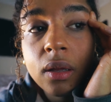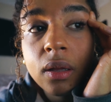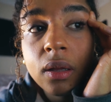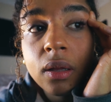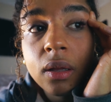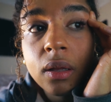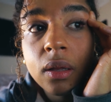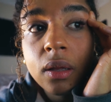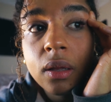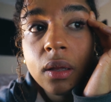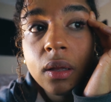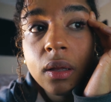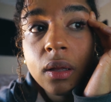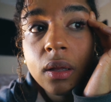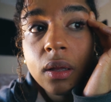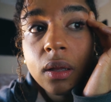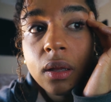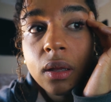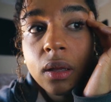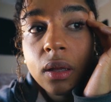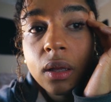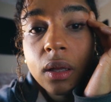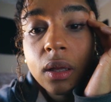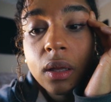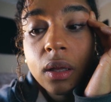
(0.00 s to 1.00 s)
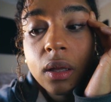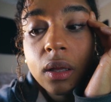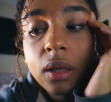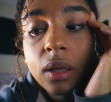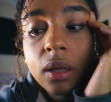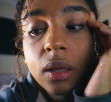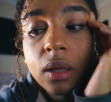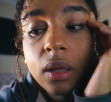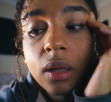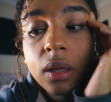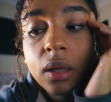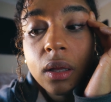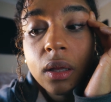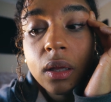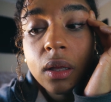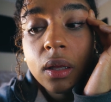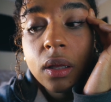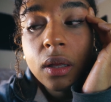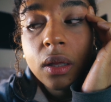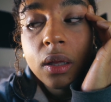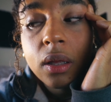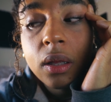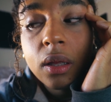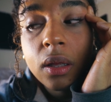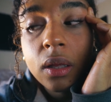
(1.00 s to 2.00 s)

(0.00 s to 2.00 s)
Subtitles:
Nobody speaks.